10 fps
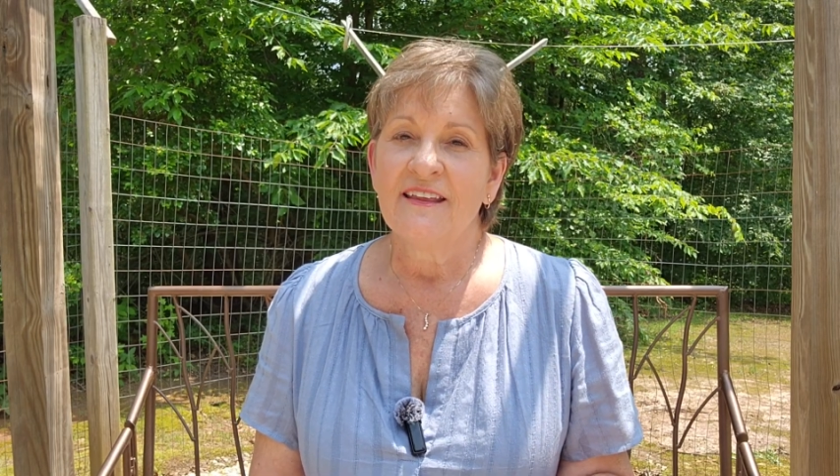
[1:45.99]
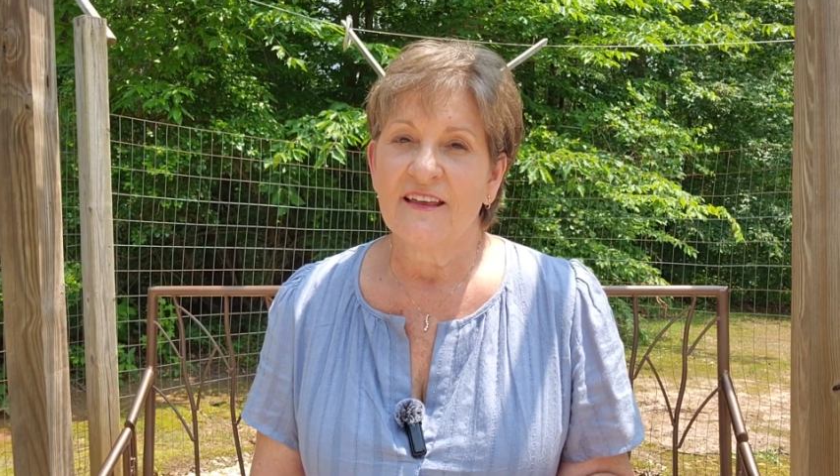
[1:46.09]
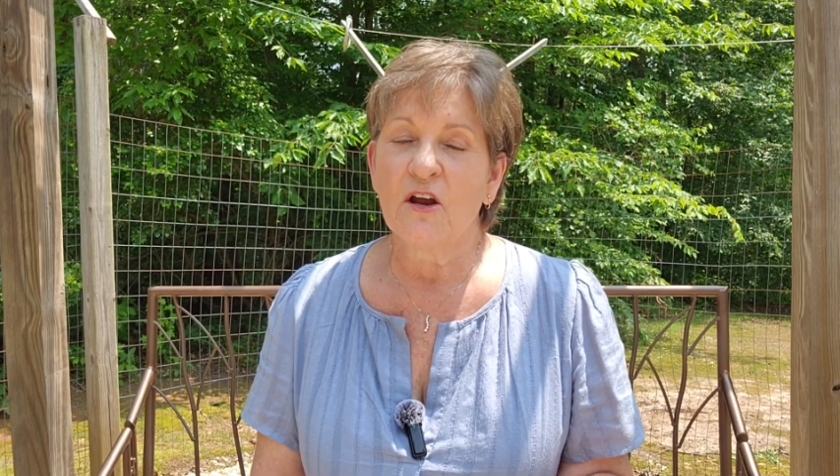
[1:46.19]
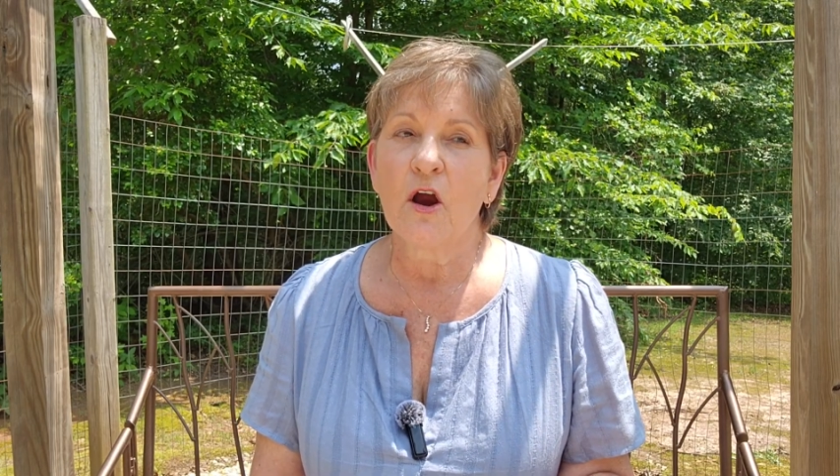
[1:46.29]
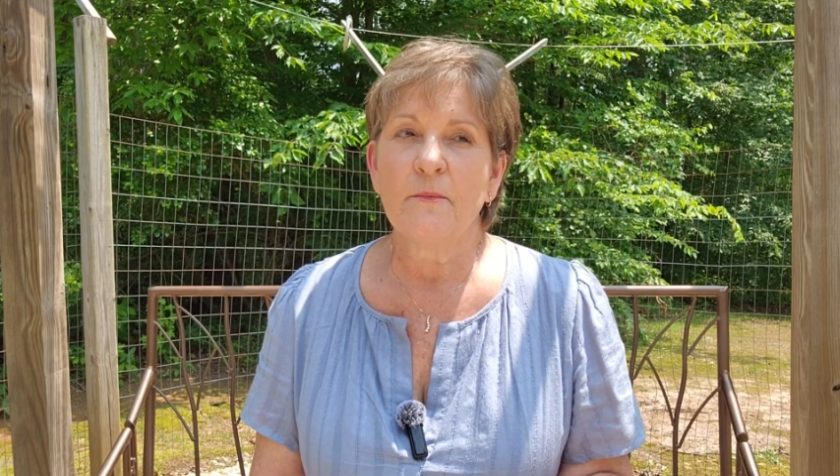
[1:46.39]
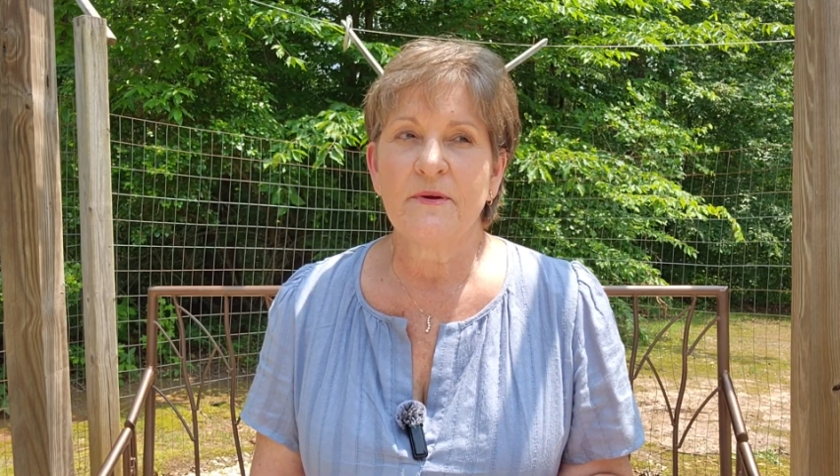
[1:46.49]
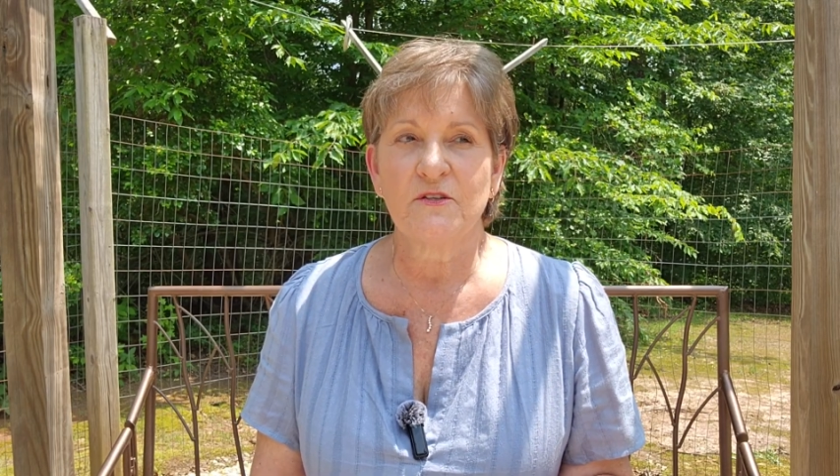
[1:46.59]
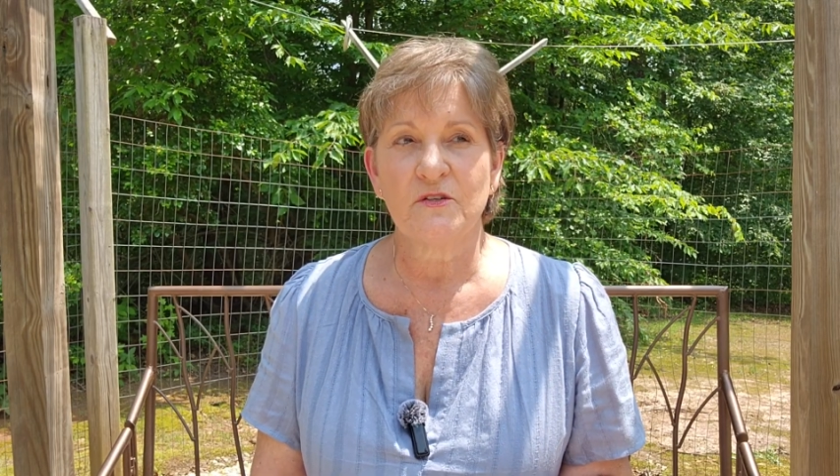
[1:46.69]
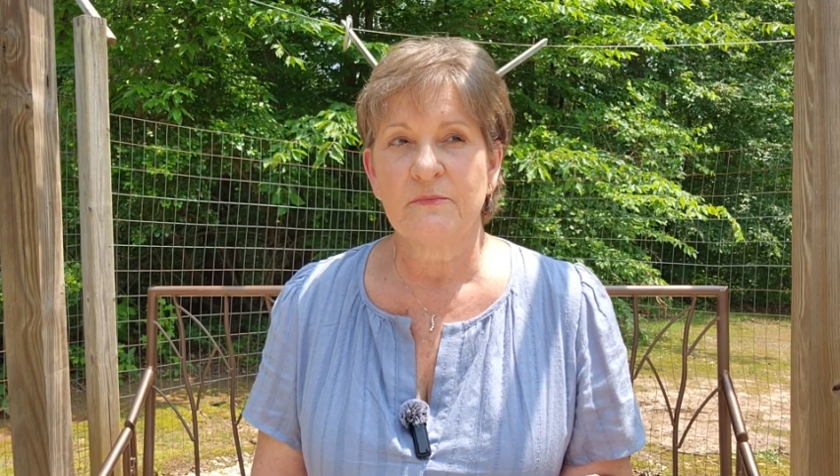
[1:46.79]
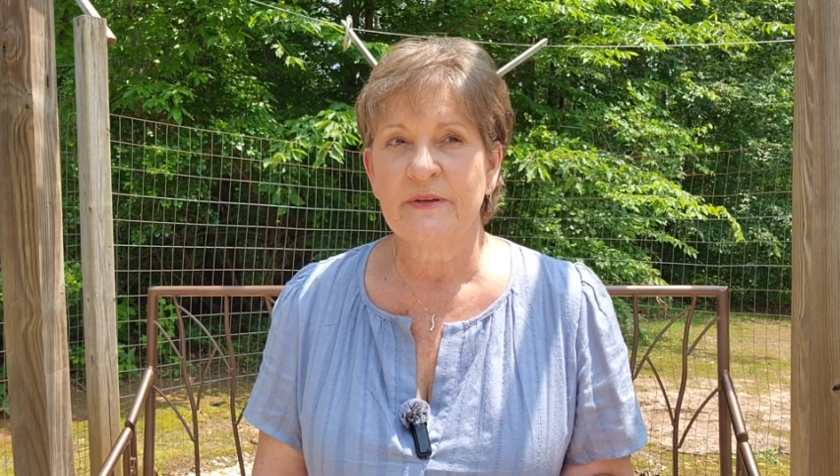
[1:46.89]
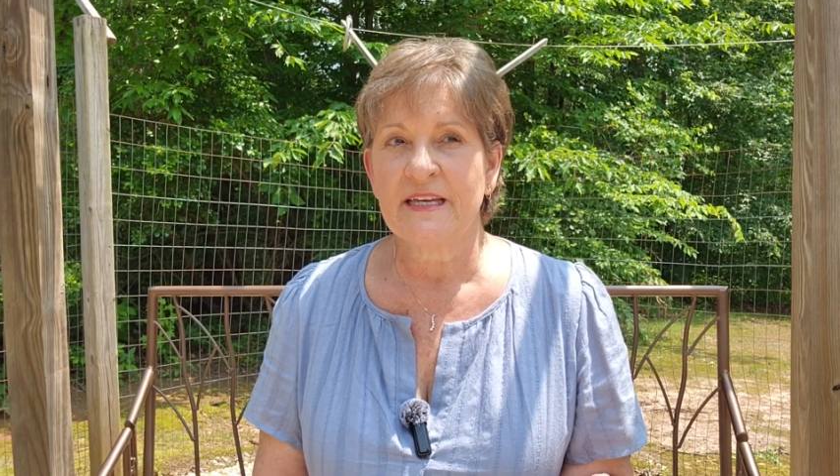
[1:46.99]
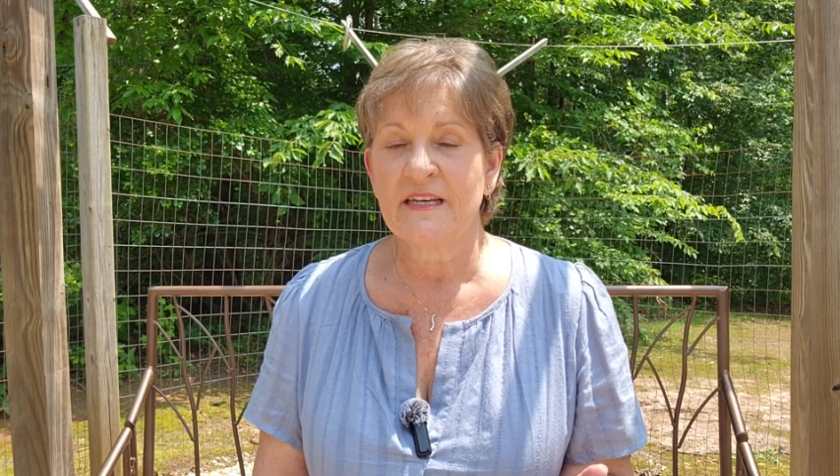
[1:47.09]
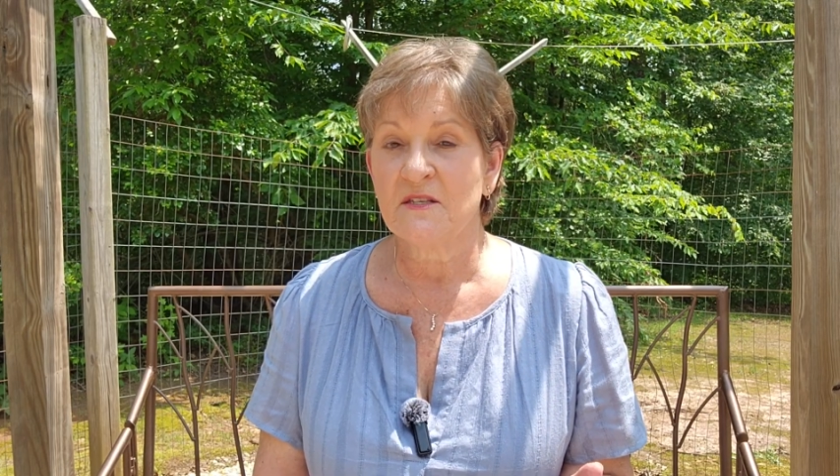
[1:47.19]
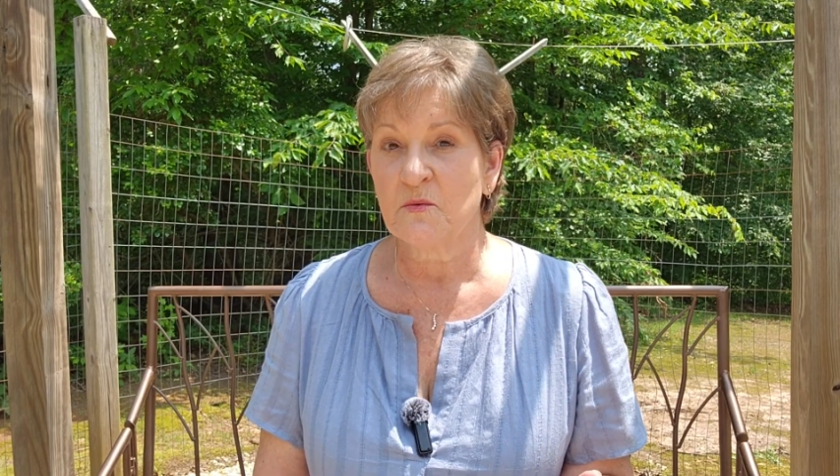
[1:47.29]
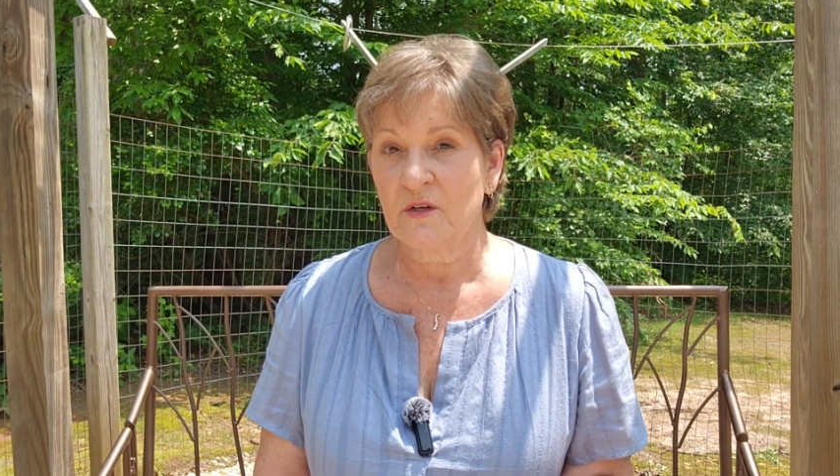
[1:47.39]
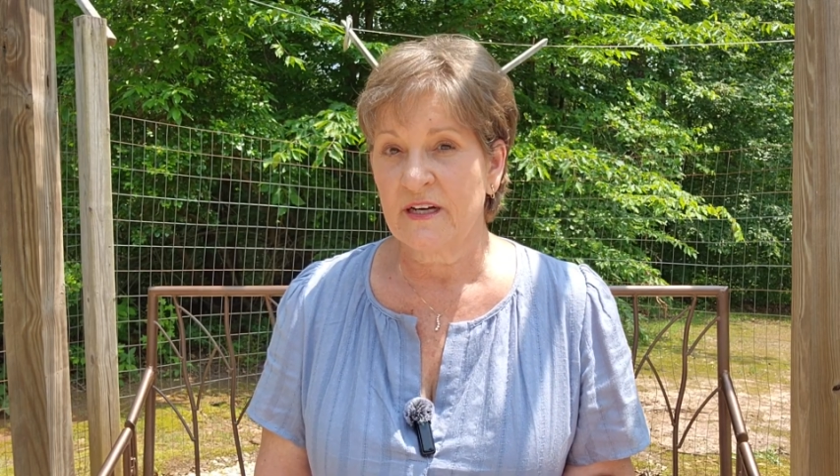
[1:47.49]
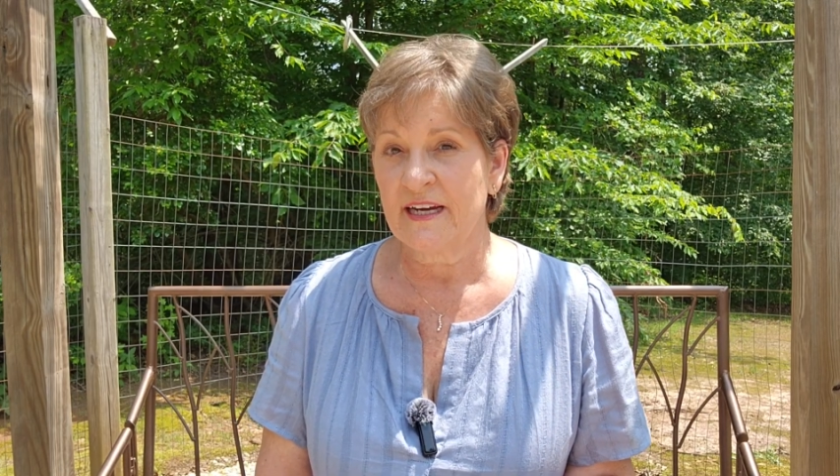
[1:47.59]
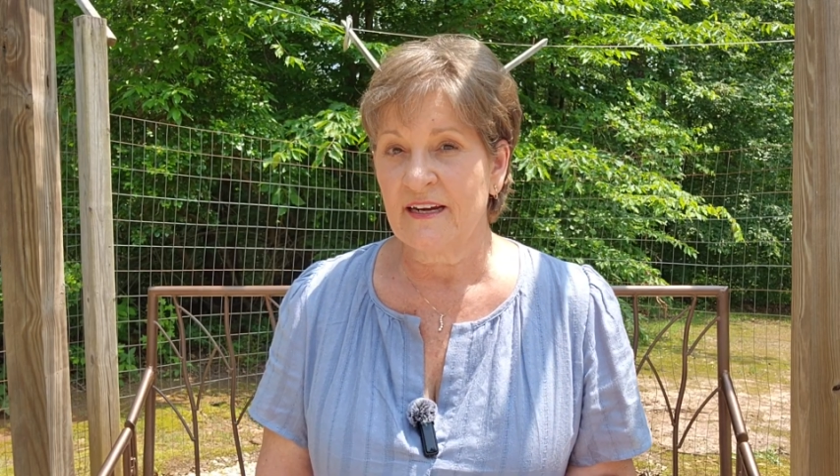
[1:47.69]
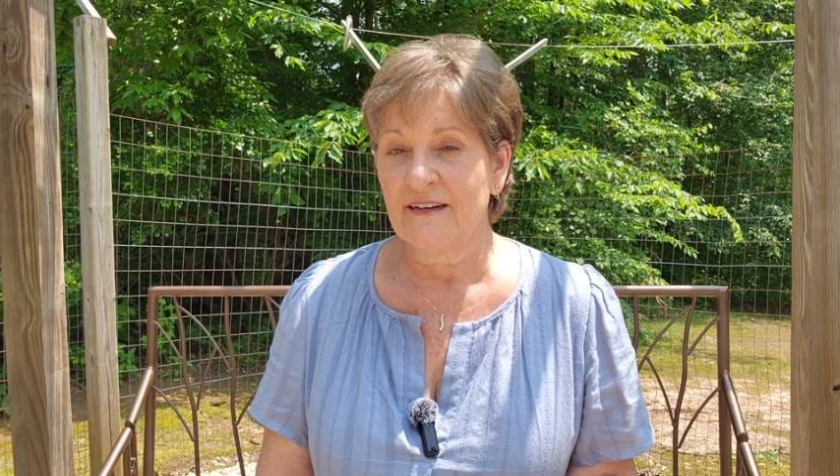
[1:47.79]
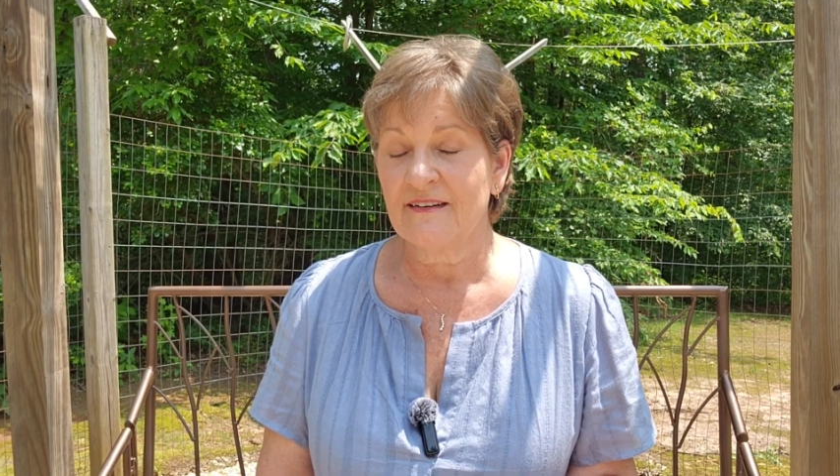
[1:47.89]
the carpenter bees were
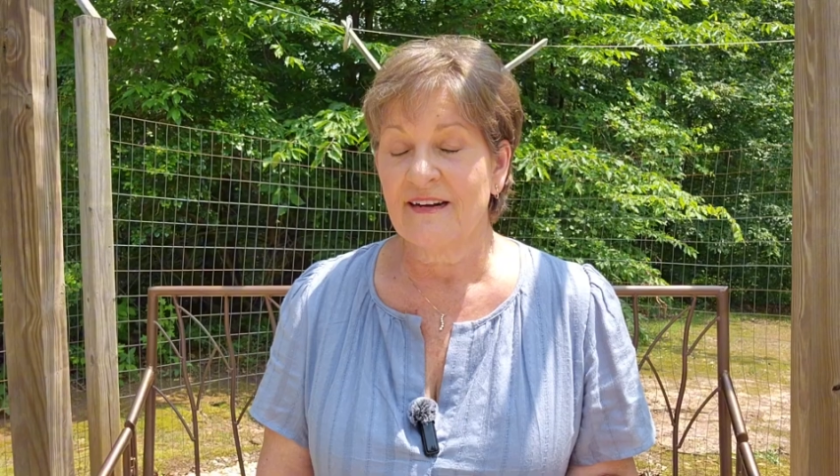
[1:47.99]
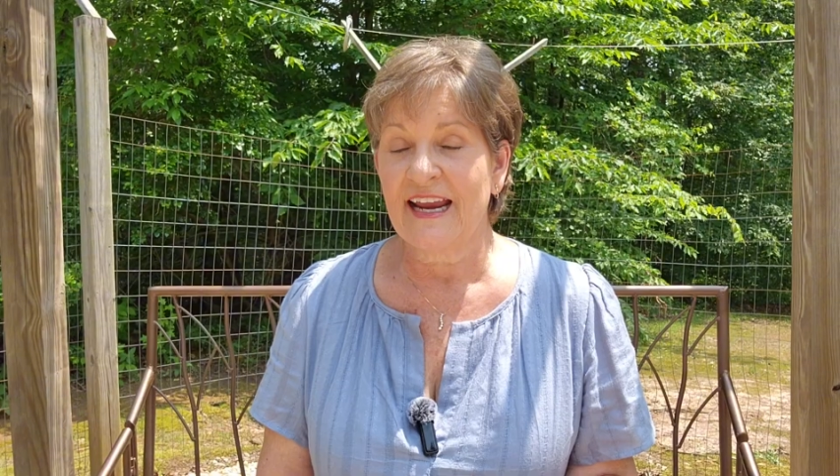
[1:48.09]
here.